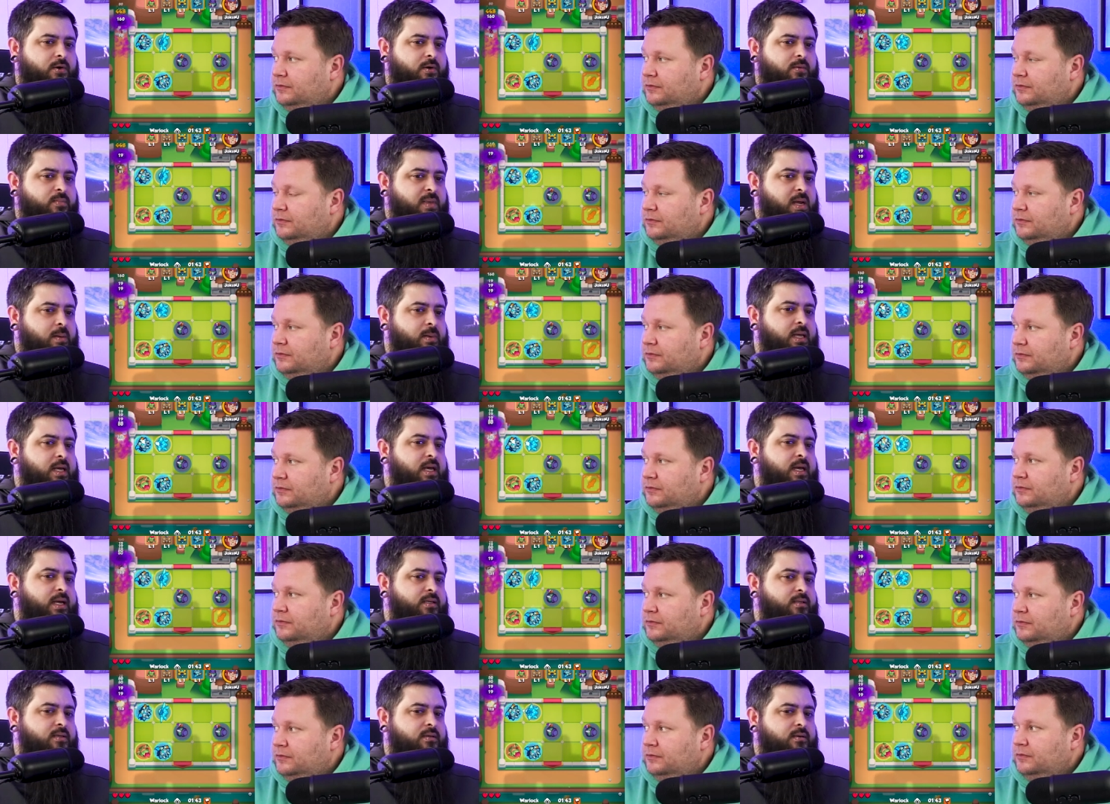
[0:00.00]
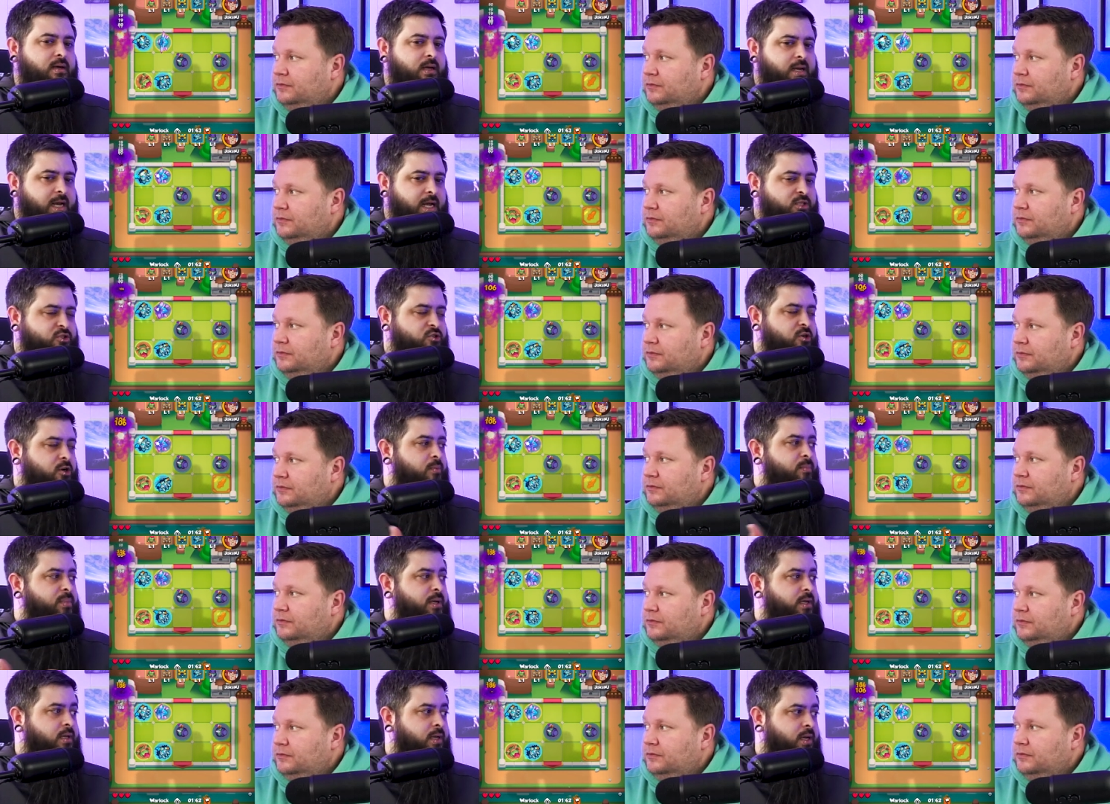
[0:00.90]
Speaker 1: and maybe get an extra
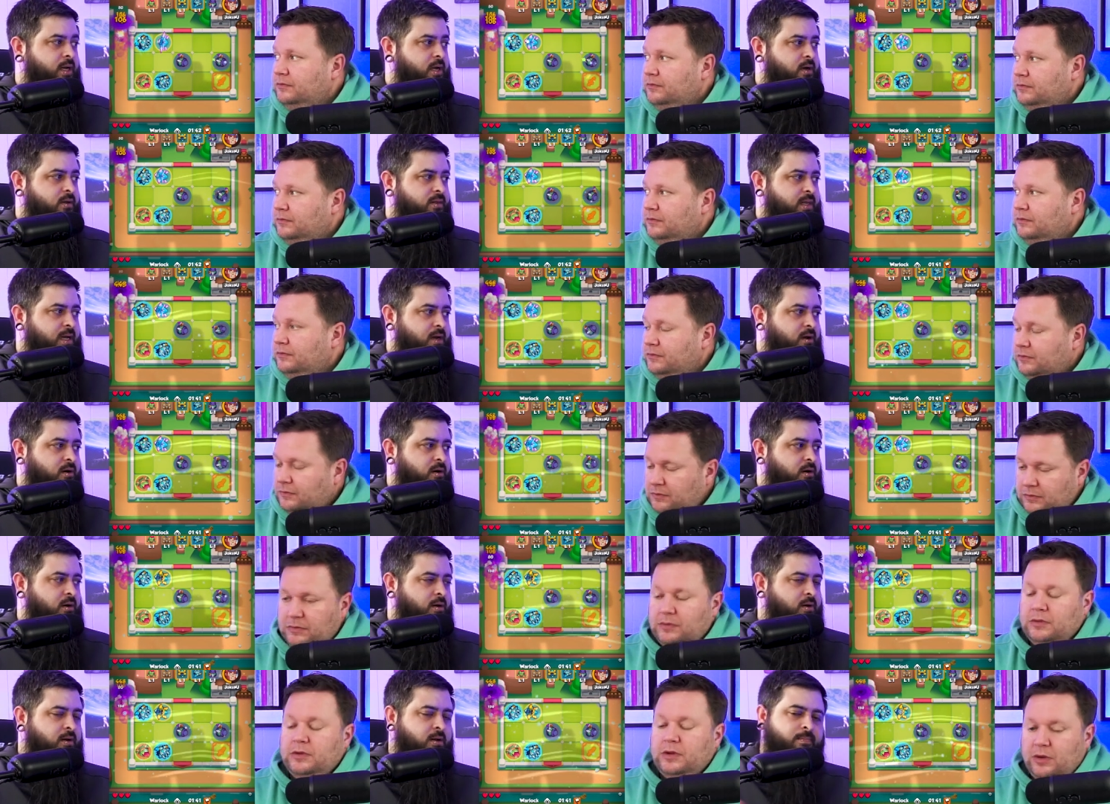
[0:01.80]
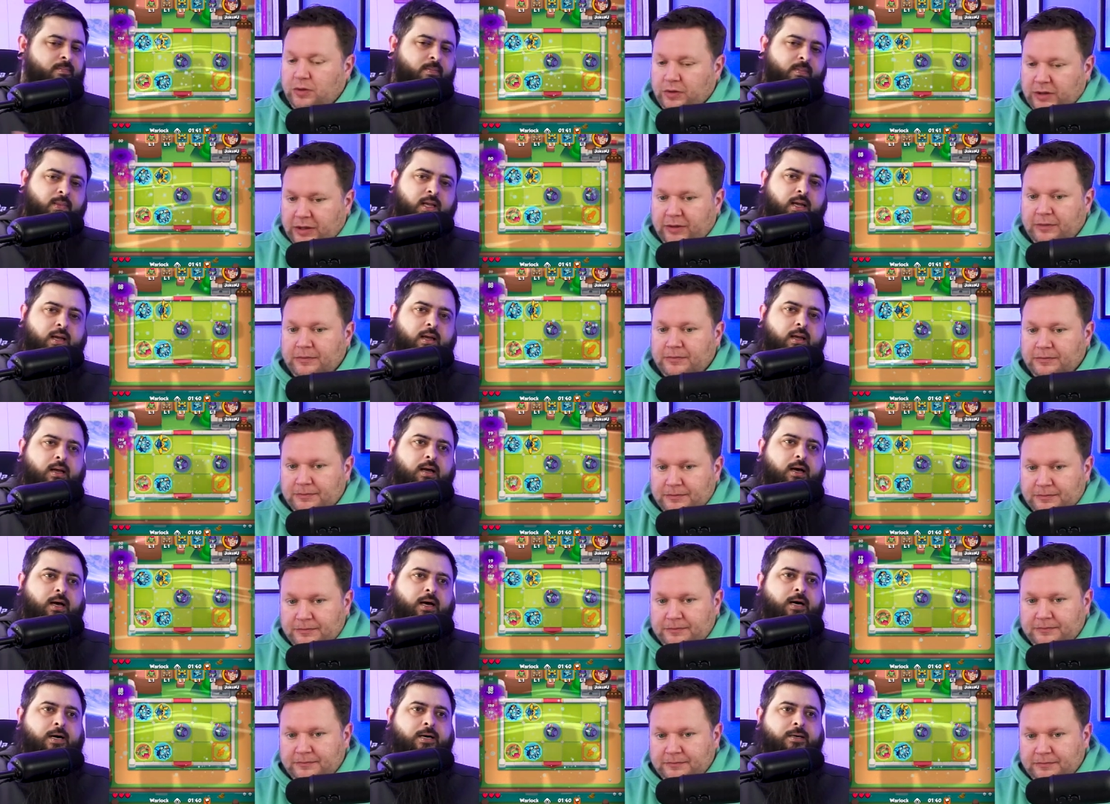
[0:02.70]
ability on that card. Okay.
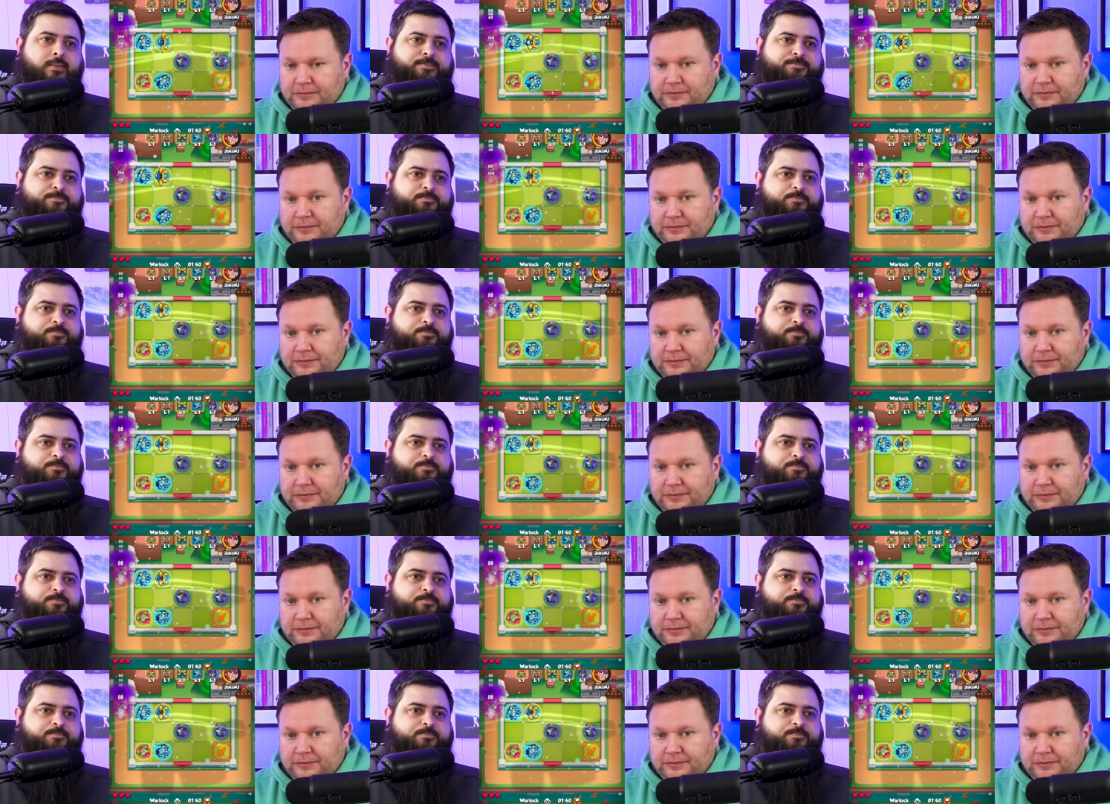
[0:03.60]
Um,